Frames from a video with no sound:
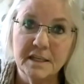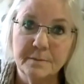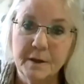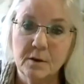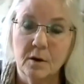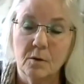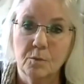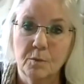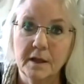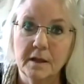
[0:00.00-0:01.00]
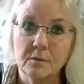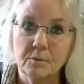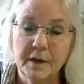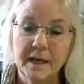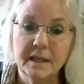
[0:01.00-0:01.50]
it to be a real
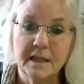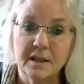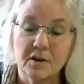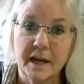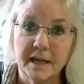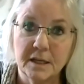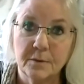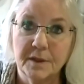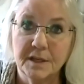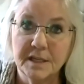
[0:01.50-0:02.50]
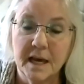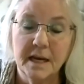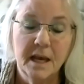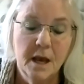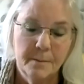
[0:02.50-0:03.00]
reading that they're connecting with the dead
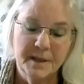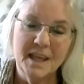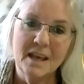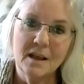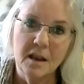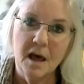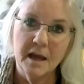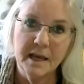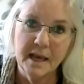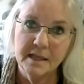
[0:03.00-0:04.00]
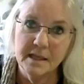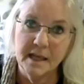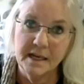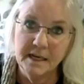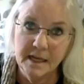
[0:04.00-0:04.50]
but they a lot of cases they
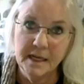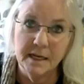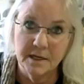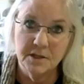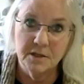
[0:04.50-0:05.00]
need it